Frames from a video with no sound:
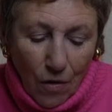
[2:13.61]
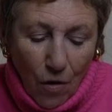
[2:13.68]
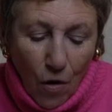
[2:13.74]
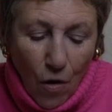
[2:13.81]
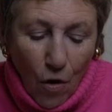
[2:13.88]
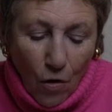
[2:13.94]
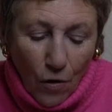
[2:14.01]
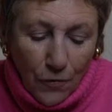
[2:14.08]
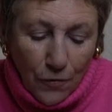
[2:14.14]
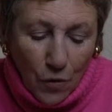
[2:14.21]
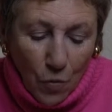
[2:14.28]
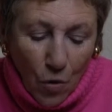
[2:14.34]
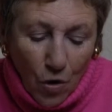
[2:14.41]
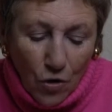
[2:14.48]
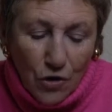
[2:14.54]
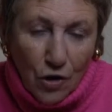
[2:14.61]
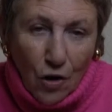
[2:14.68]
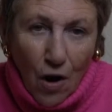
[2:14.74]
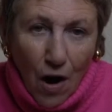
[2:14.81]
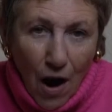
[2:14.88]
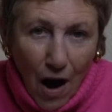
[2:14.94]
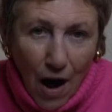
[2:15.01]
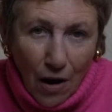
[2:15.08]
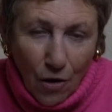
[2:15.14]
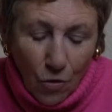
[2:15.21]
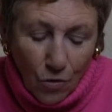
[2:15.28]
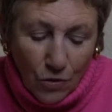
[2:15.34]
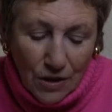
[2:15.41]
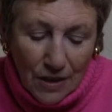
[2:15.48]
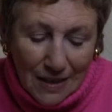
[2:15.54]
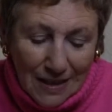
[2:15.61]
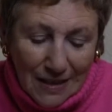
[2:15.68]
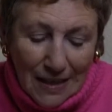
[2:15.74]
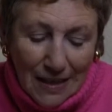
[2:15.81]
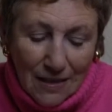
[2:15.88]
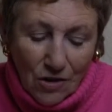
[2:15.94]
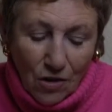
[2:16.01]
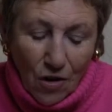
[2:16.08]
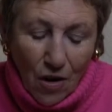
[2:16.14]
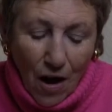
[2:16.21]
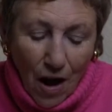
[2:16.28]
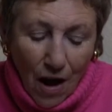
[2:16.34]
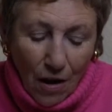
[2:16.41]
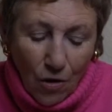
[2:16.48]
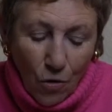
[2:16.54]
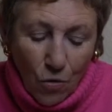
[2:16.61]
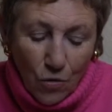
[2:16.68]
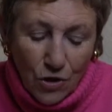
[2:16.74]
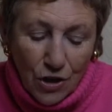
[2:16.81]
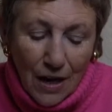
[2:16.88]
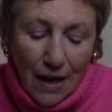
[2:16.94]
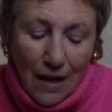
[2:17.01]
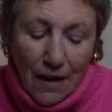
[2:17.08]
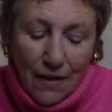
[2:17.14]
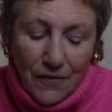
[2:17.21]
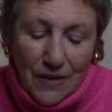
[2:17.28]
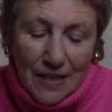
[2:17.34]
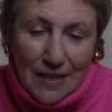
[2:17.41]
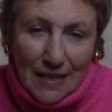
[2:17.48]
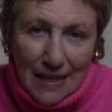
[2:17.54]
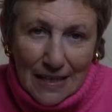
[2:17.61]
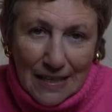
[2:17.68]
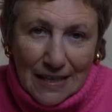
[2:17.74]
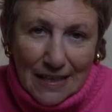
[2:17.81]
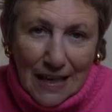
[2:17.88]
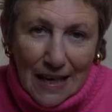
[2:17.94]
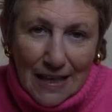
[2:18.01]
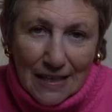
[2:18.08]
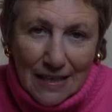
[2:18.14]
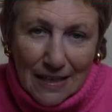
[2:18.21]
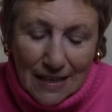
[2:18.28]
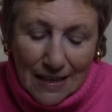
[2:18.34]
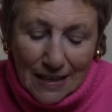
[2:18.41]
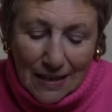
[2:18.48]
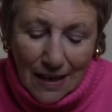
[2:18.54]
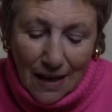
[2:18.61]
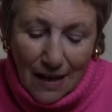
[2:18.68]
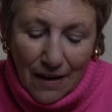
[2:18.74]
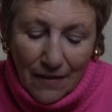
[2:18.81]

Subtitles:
all of the words are hollowed, the C's are hollowed, the C says S.